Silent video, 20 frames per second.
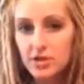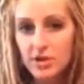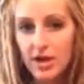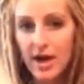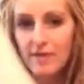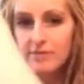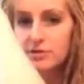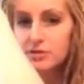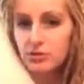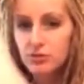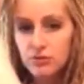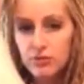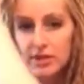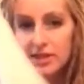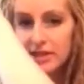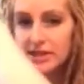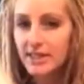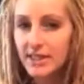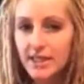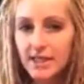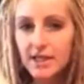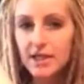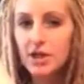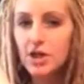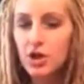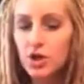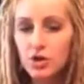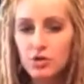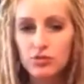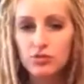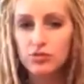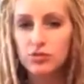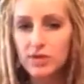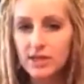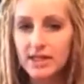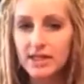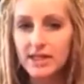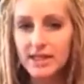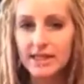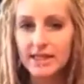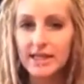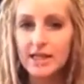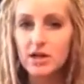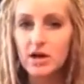You have to really get